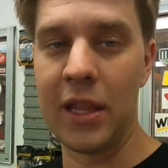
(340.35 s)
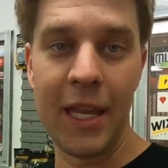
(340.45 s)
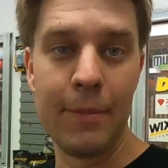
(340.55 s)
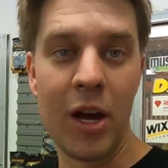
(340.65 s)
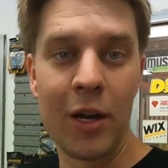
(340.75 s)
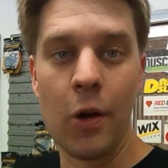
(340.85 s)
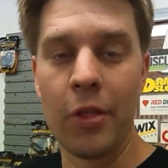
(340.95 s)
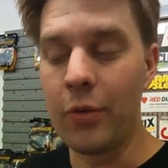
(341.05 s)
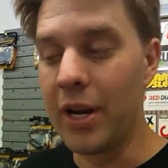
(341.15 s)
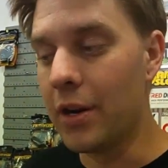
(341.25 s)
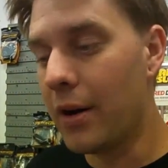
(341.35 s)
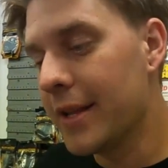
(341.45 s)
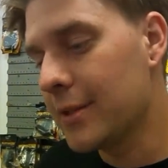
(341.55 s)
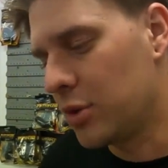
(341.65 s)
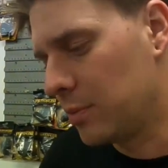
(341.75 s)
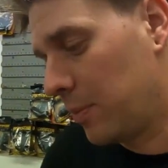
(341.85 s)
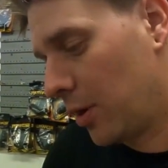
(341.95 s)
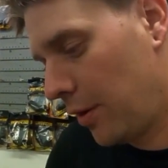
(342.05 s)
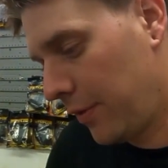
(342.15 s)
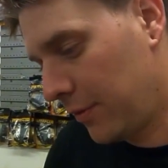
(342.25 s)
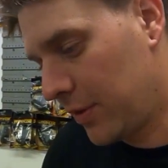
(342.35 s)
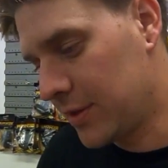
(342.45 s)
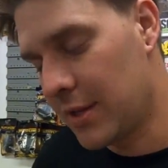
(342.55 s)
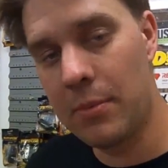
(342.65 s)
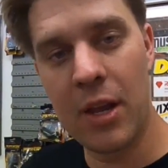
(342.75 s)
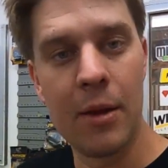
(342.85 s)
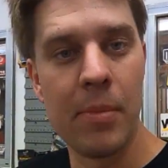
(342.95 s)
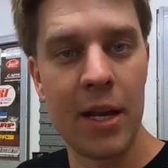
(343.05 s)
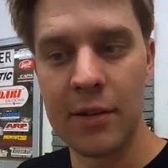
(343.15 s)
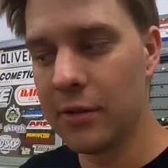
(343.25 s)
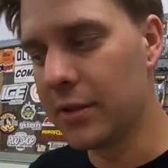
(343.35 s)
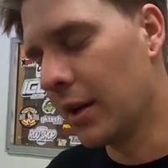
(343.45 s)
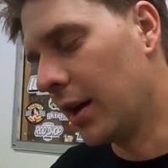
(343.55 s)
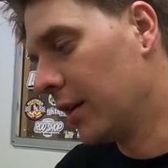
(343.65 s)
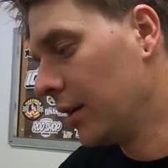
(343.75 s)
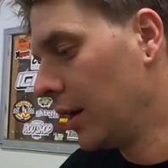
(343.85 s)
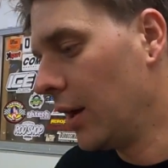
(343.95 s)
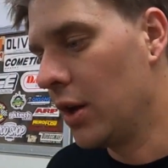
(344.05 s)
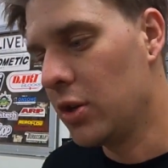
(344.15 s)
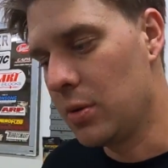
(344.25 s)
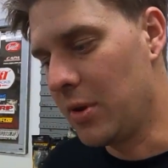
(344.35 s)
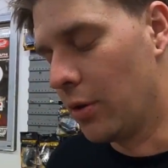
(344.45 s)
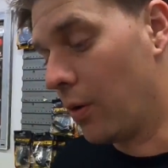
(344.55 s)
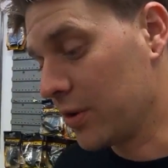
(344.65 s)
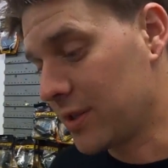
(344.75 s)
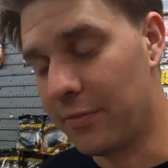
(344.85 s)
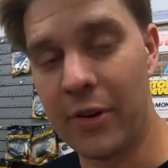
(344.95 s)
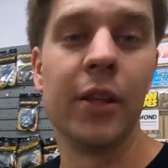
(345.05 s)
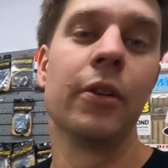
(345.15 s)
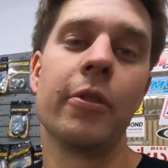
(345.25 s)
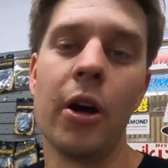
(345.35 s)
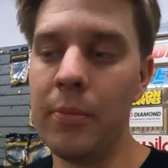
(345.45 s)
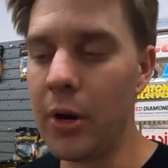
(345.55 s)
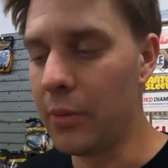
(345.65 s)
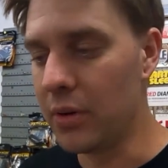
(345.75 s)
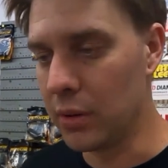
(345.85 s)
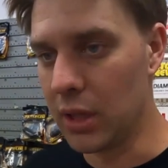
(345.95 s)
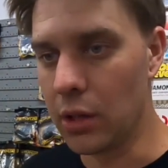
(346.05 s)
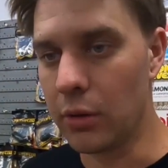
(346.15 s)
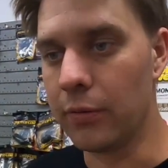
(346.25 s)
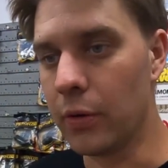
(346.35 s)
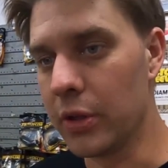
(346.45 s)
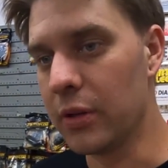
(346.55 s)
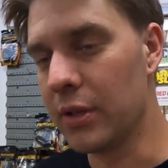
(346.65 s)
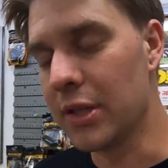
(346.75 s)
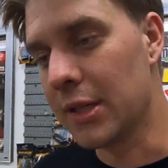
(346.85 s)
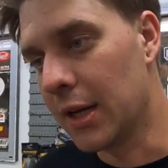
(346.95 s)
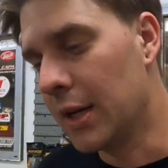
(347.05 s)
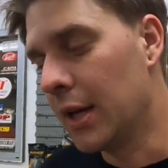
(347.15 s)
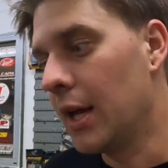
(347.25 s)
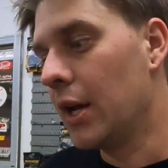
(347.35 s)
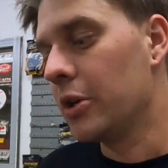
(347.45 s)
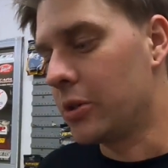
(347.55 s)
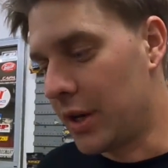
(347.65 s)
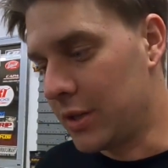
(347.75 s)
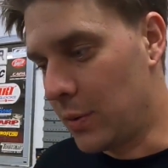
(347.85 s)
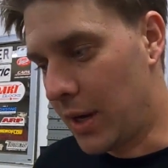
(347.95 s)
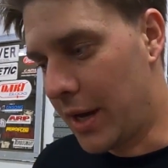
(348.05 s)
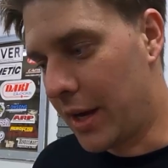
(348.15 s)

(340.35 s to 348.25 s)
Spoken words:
I think he might have gone 3.9s, which would be perfect for this thing being a manual. So it should be an awesome, fun little combo. We're really looking forward to it. So trying to